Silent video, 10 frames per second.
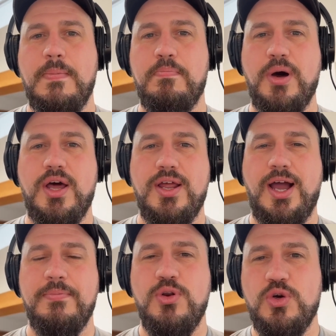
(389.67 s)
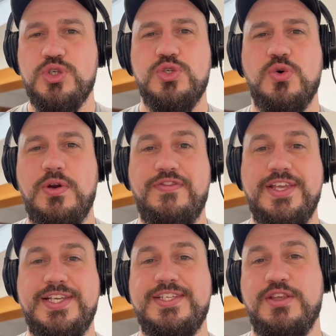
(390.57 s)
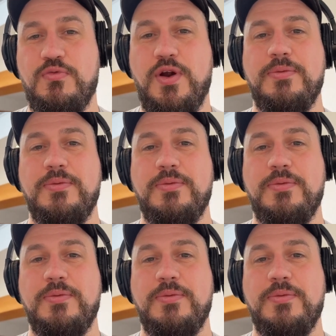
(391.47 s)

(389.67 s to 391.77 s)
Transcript: but I'm not sure if this is the